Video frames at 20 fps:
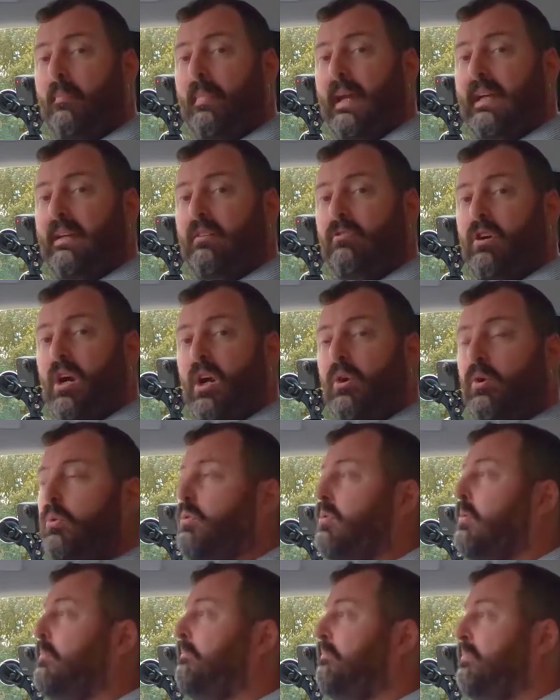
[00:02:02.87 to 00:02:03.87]
a main
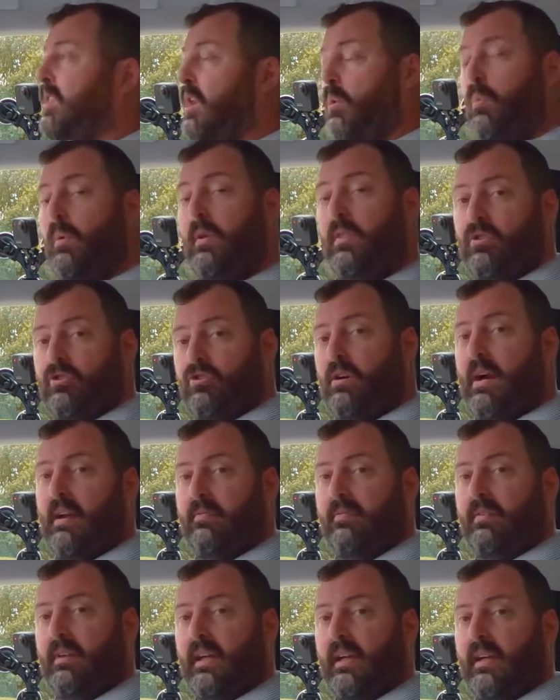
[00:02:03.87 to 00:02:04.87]
road with
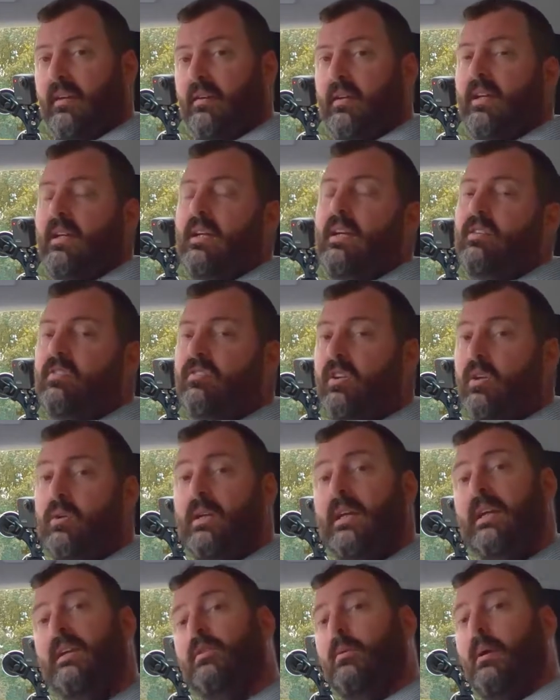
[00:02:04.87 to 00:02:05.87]
traffic. So
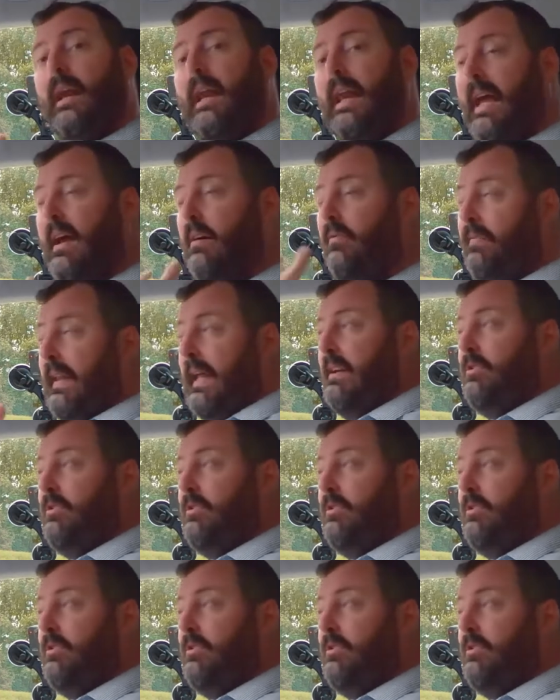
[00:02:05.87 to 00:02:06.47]
you need to allow for